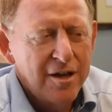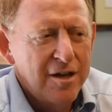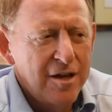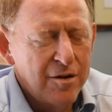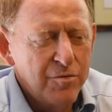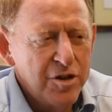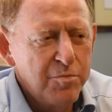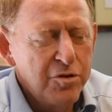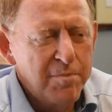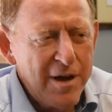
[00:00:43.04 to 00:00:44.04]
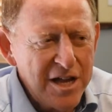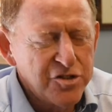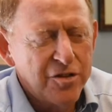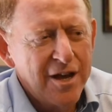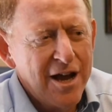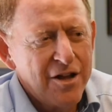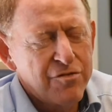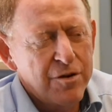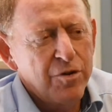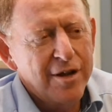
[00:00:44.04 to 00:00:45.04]
When you put a patch on the
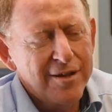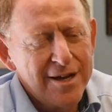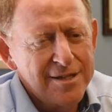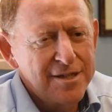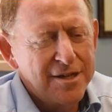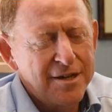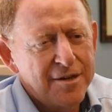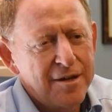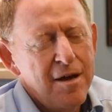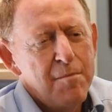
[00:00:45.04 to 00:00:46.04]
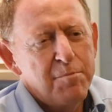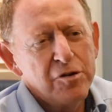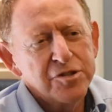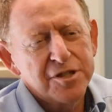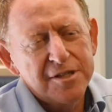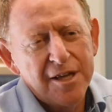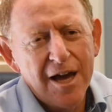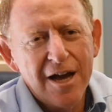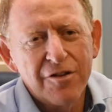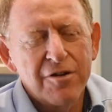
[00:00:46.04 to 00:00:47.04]
artery, what it does is it bolsters the
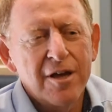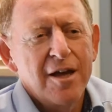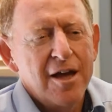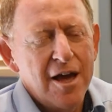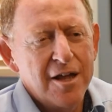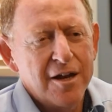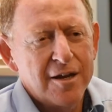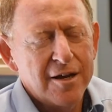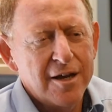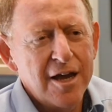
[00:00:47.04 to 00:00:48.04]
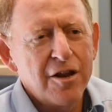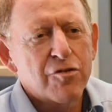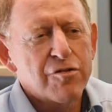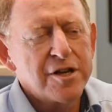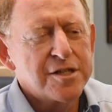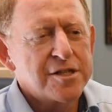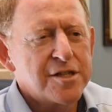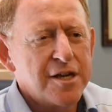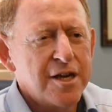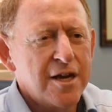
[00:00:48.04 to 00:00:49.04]
artery and it increases
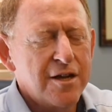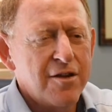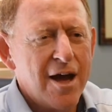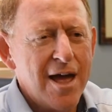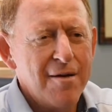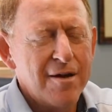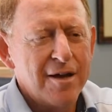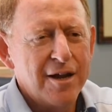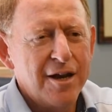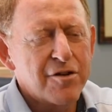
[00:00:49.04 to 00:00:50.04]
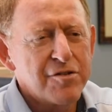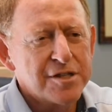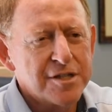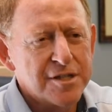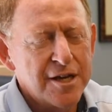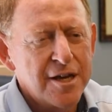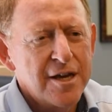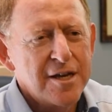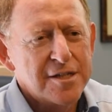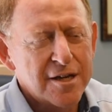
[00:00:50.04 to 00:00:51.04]
the
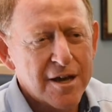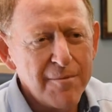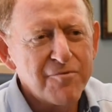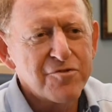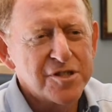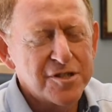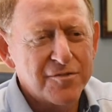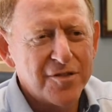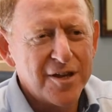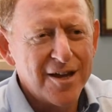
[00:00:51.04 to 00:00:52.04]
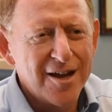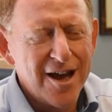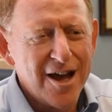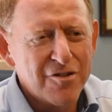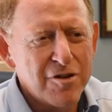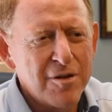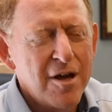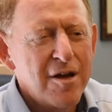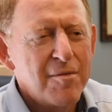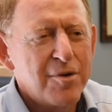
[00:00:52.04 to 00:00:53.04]
circumference of the artery
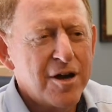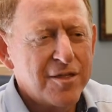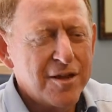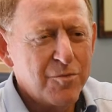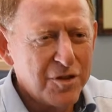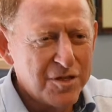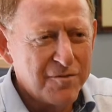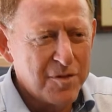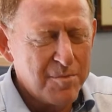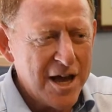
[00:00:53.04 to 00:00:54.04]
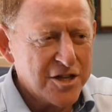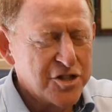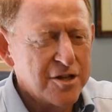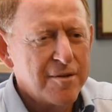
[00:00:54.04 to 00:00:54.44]
by the width of the patch.